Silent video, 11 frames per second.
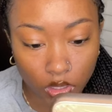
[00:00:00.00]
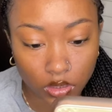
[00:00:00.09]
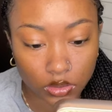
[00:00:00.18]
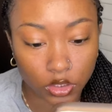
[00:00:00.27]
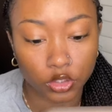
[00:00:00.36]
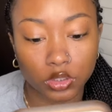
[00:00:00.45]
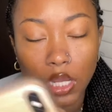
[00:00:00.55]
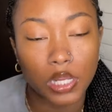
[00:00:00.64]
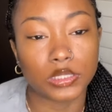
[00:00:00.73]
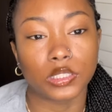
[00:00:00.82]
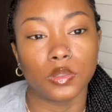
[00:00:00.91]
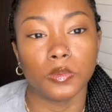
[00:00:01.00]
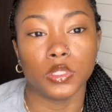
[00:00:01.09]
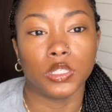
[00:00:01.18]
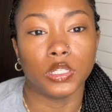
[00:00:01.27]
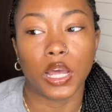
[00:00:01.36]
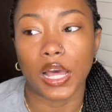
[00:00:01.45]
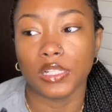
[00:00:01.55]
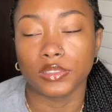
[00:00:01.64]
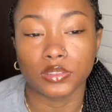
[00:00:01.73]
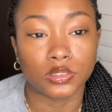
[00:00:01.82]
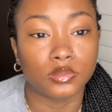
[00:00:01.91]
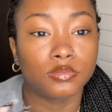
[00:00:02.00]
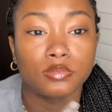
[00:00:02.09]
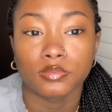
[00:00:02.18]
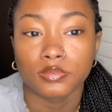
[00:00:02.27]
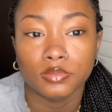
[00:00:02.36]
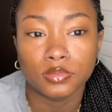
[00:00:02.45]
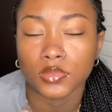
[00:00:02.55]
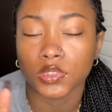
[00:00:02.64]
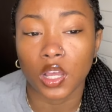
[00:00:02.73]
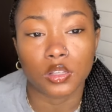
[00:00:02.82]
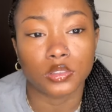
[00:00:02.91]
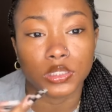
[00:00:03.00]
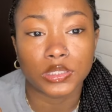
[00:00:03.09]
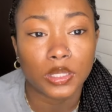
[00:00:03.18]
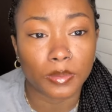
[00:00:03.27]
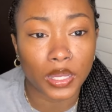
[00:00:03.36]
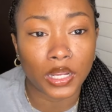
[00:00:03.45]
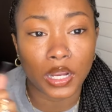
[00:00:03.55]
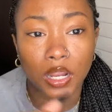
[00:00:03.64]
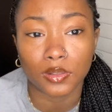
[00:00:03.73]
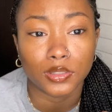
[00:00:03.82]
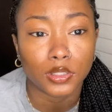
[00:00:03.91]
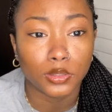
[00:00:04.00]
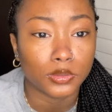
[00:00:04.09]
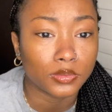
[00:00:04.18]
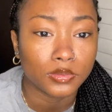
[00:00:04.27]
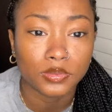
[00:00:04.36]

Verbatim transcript: do you talk to someone? I talk to somebody. I don't know.